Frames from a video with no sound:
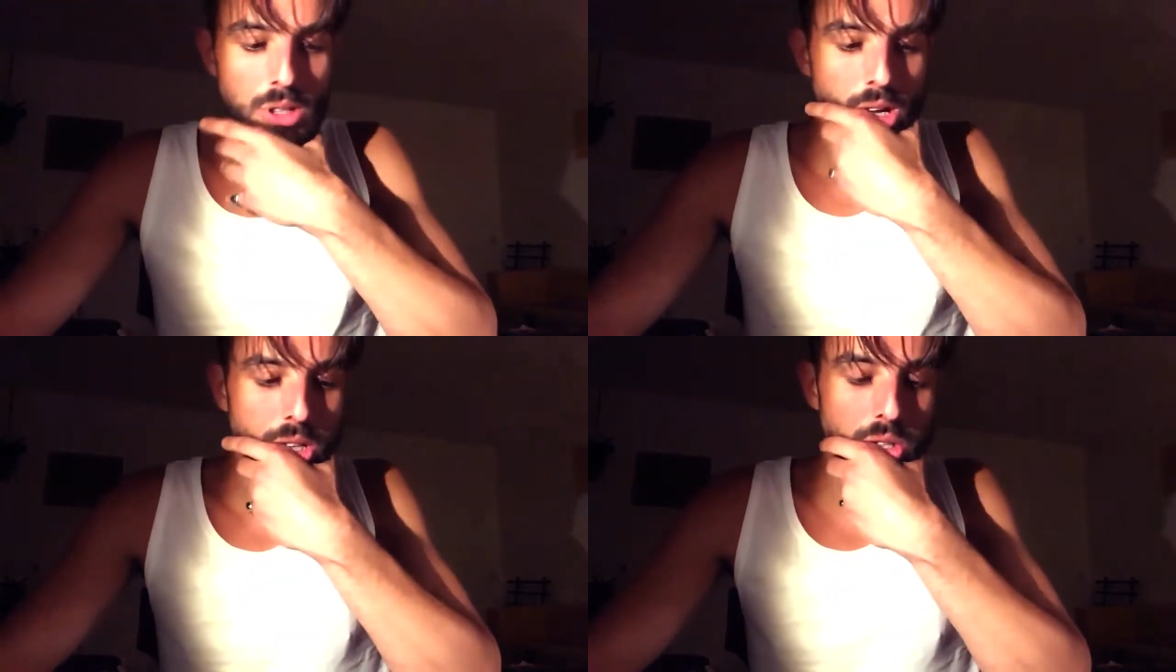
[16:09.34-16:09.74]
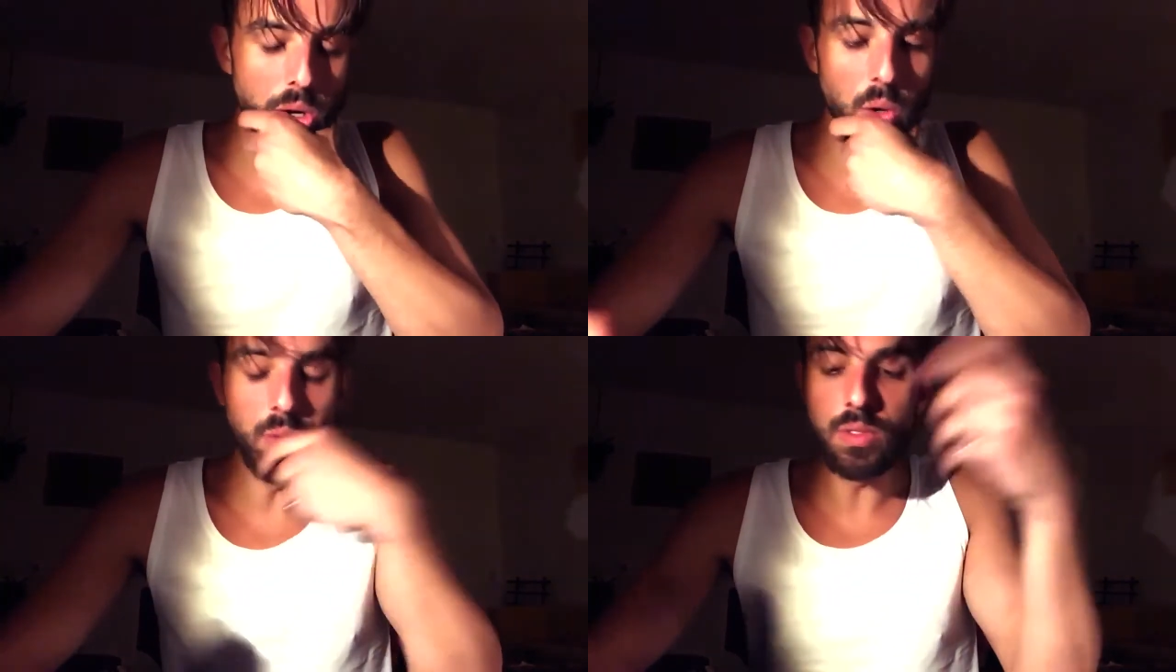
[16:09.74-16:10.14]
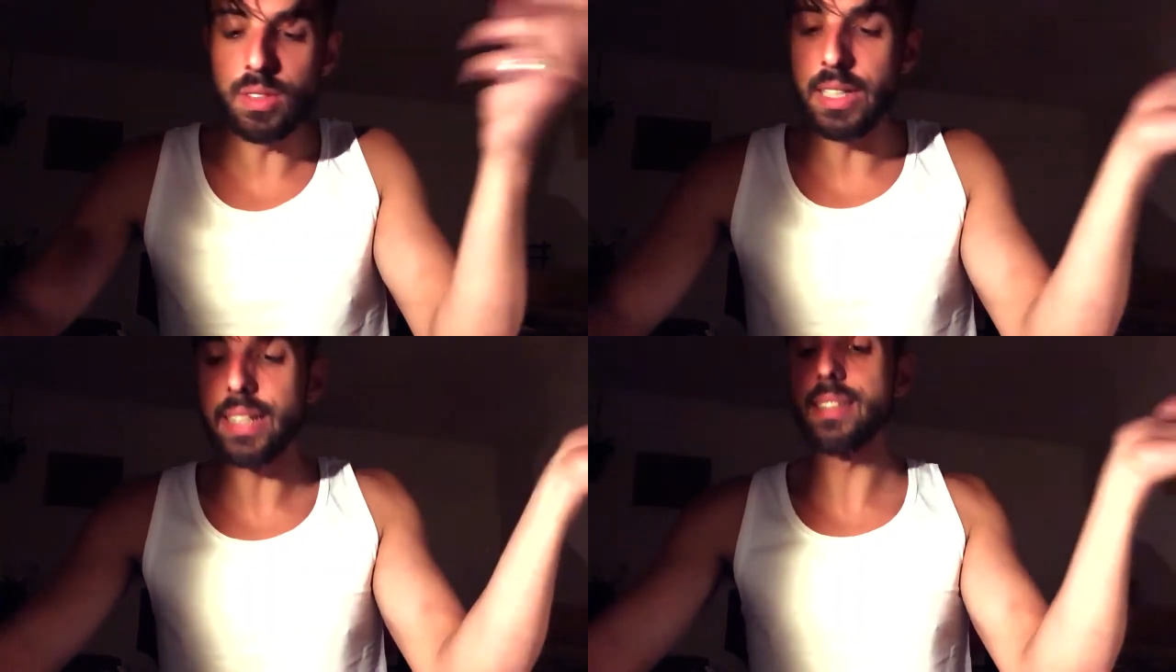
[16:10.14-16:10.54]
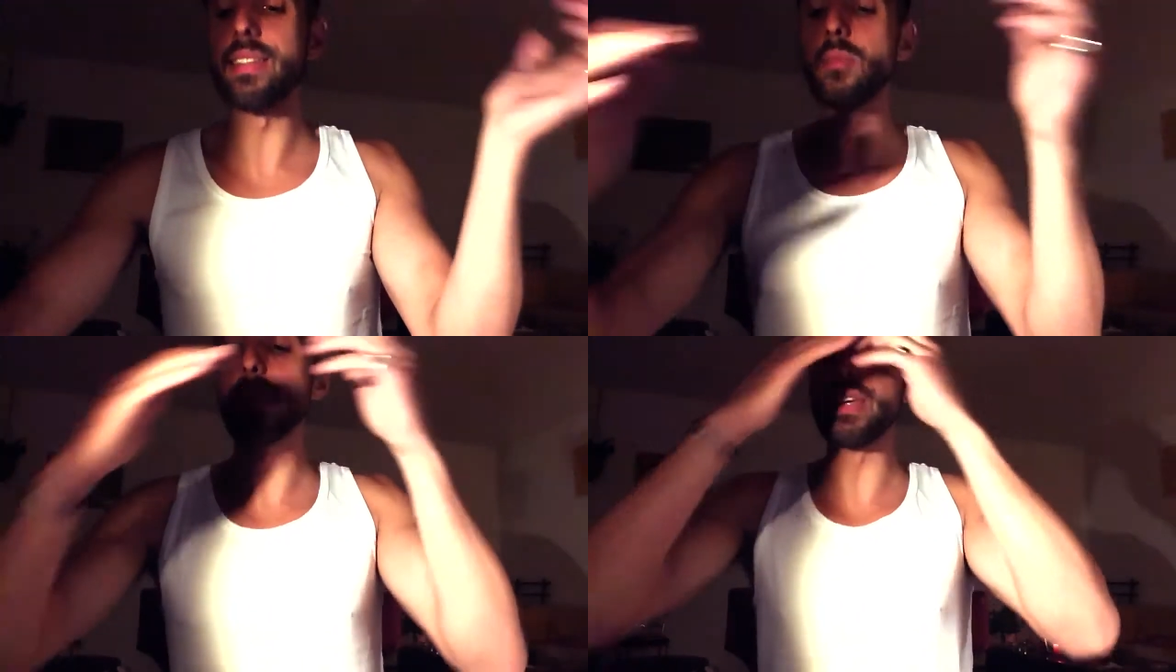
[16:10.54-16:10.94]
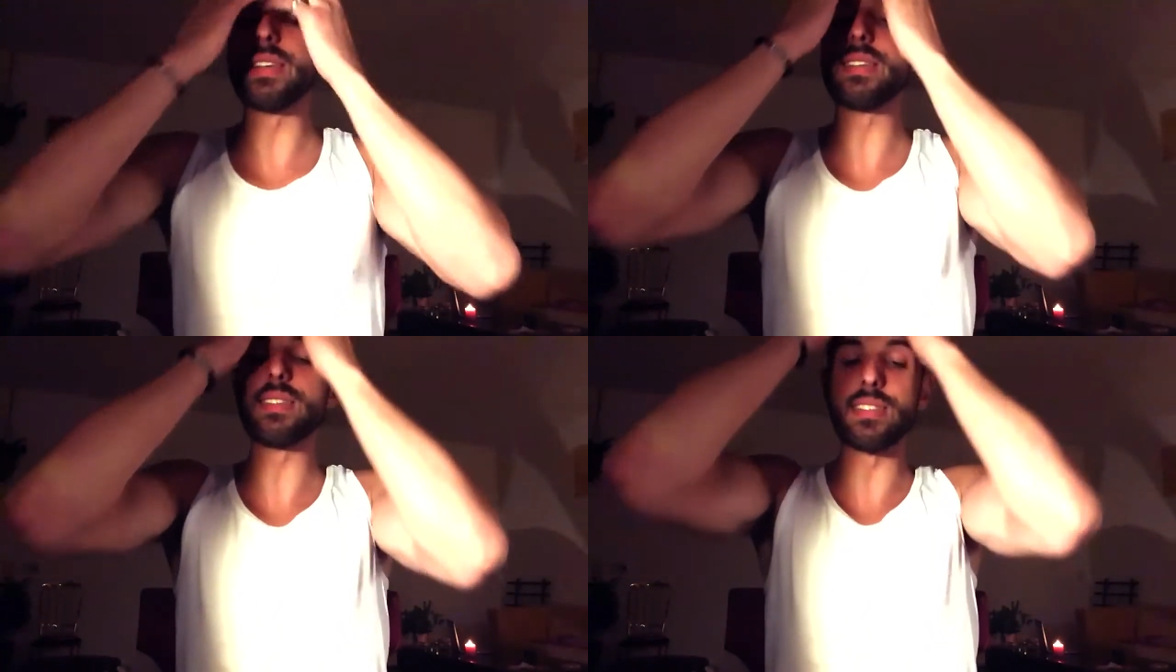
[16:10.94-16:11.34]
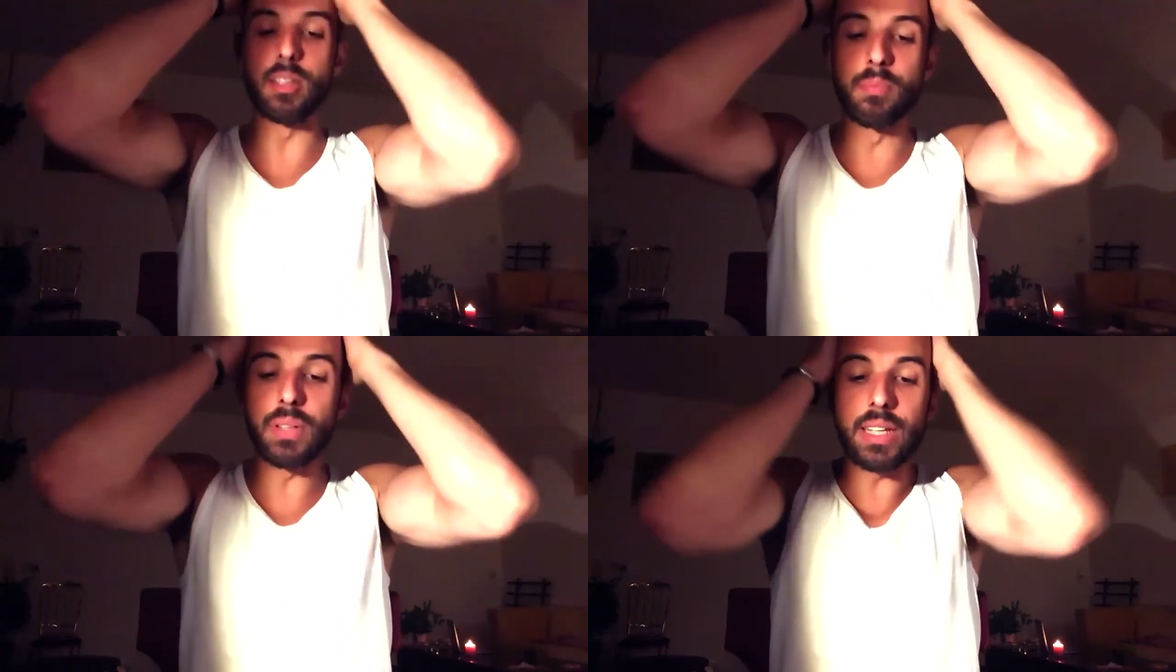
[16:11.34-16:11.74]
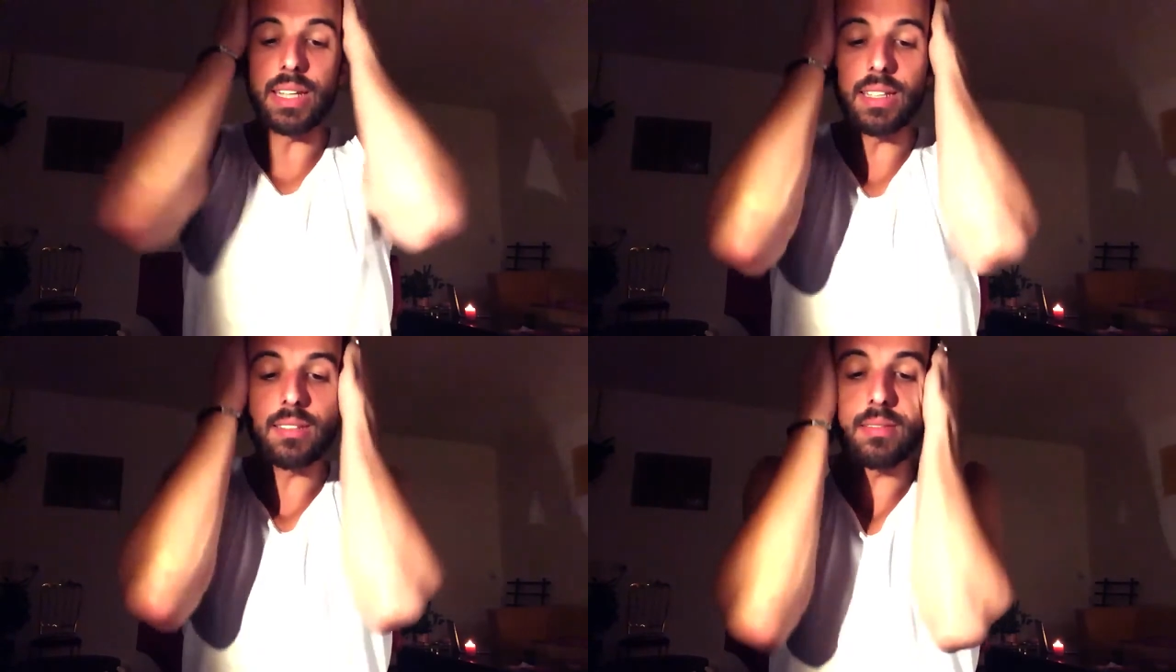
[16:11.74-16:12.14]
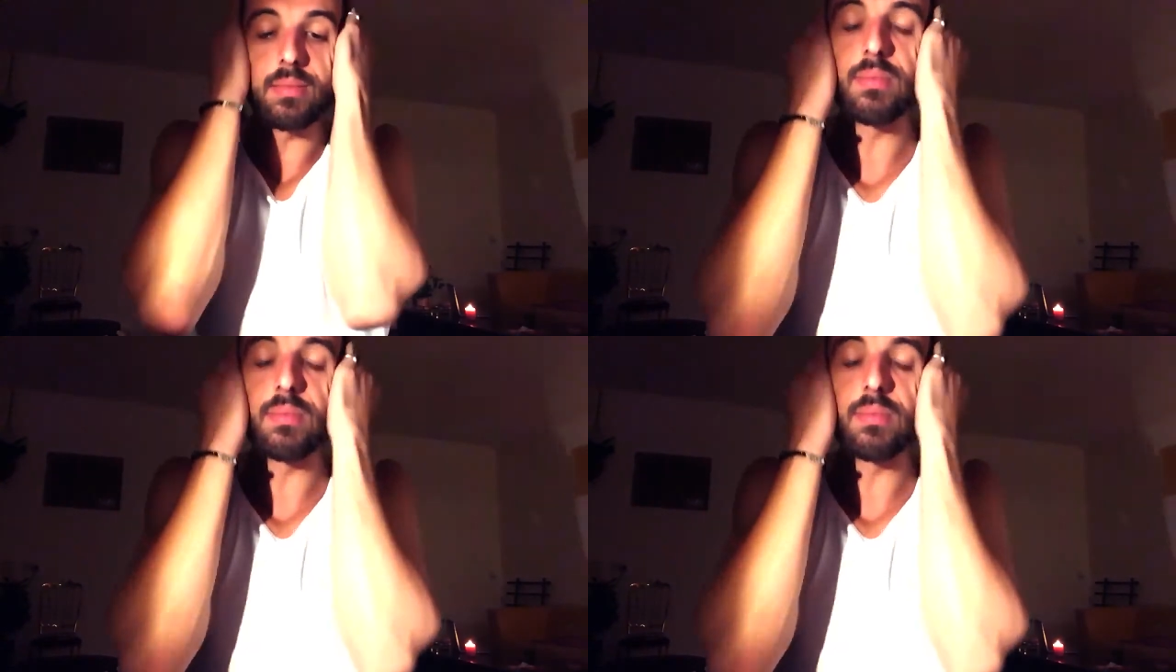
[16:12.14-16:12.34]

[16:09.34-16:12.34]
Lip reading: So the next step is simply